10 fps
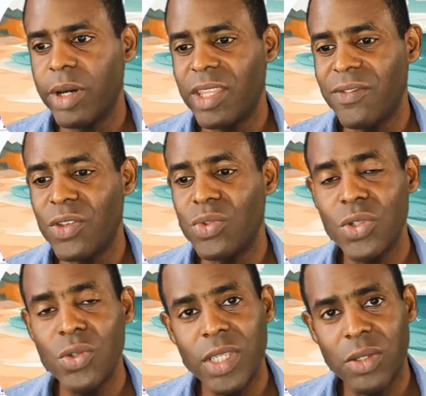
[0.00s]
But if you
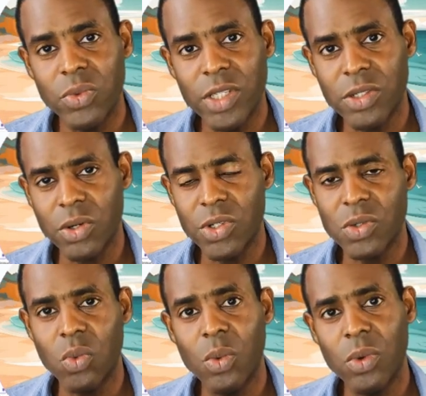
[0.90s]
do need
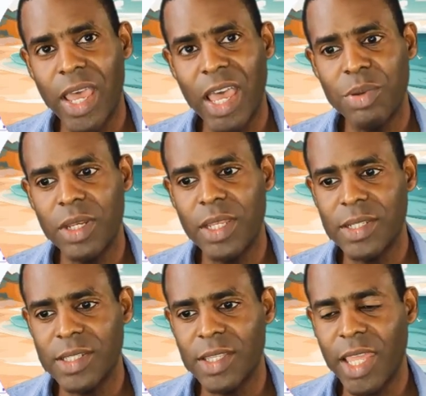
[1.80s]
research, what will happen
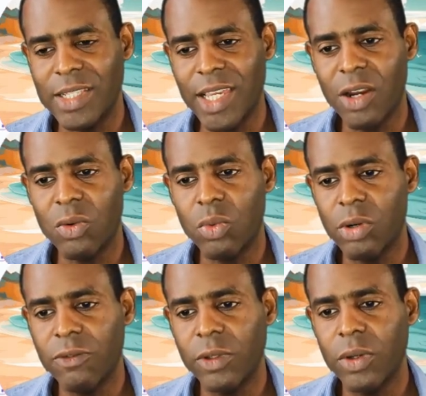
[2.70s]
is, is the entire
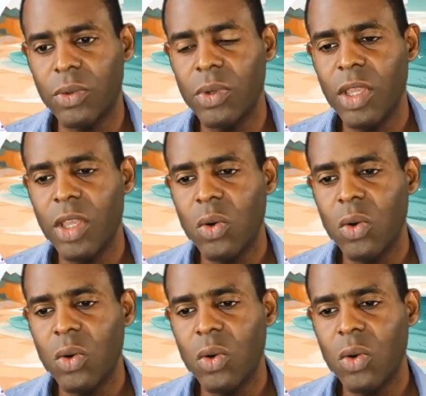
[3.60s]
workflow